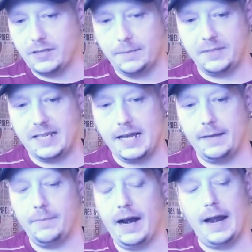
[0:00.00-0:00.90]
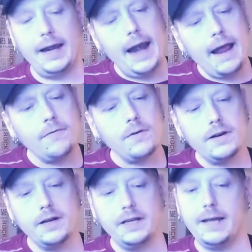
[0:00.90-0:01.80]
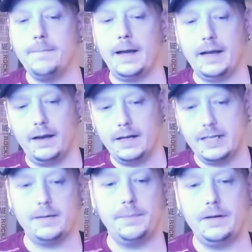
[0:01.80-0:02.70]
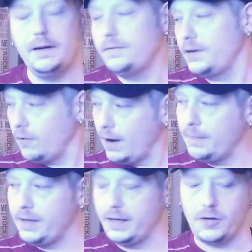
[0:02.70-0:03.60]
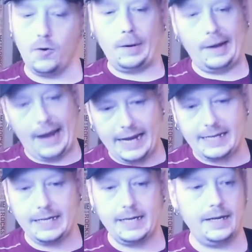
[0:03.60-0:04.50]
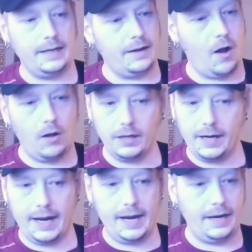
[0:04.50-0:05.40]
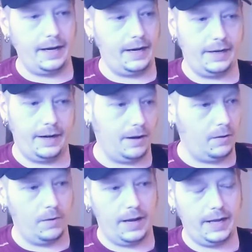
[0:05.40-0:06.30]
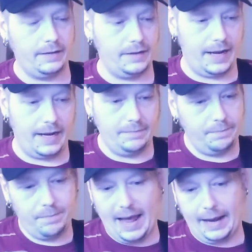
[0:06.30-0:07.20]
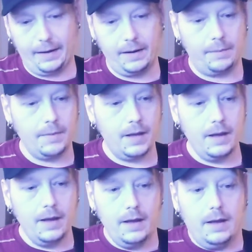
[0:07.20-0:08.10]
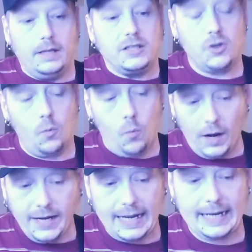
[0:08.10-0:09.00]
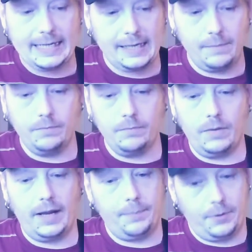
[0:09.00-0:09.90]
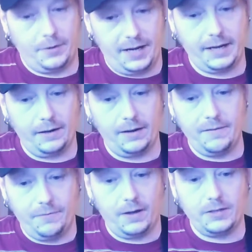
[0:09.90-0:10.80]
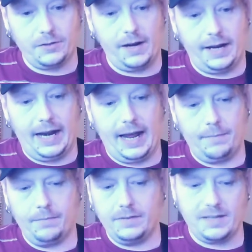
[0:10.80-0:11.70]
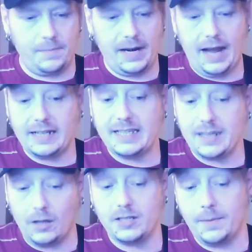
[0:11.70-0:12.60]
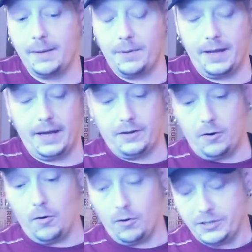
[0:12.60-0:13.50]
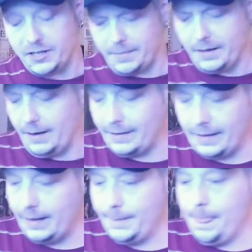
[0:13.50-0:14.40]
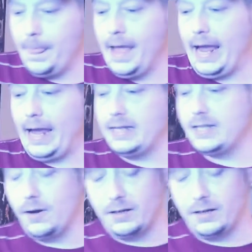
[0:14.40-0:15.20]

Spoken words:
was upset. But I never could get my guts up enough to grab the guitar, case it, call it a day, and pack it up. So one day, something like particularly frustrating had happened. I saw somebody playing guitar or something like that. And so